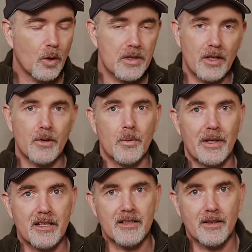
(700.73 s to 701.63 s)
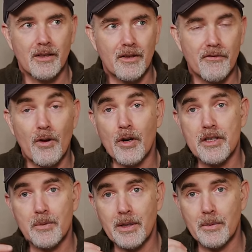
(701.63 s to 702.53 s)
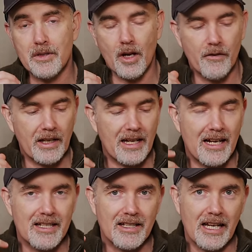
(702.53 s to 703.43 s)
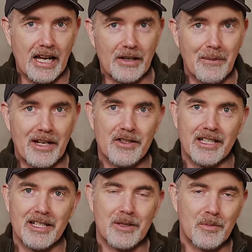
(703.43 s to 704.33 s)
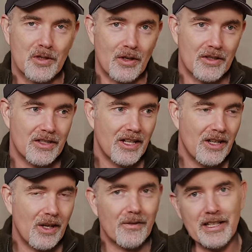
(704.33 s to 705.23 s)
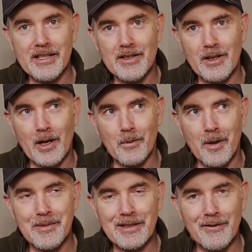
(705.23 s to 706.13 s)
I also went into the forest when it was overcast and managed to get some shots of an eastern yellow robin.